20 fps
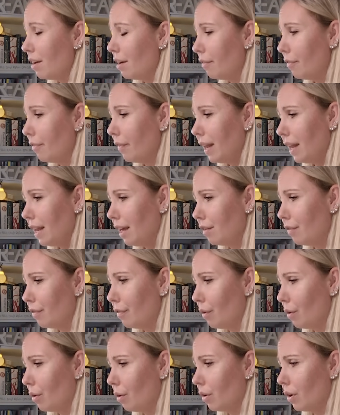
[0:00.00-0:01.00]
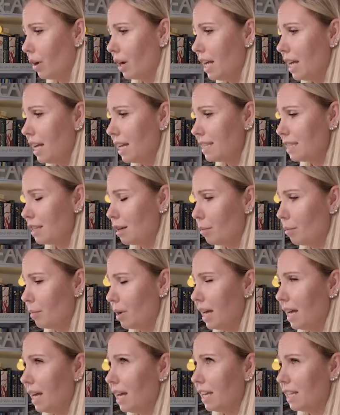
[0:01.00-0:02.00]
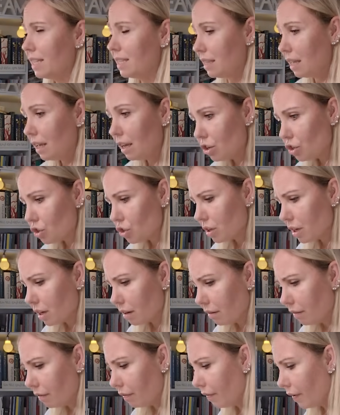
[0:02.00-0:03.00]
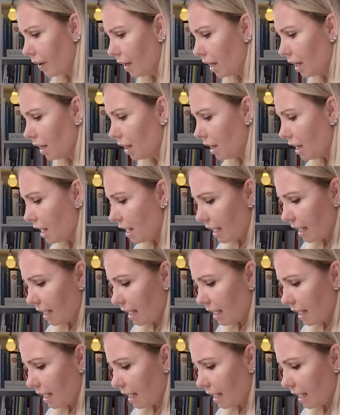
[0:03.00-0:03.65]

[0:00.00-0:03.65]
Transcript: feeling for some stationary feel.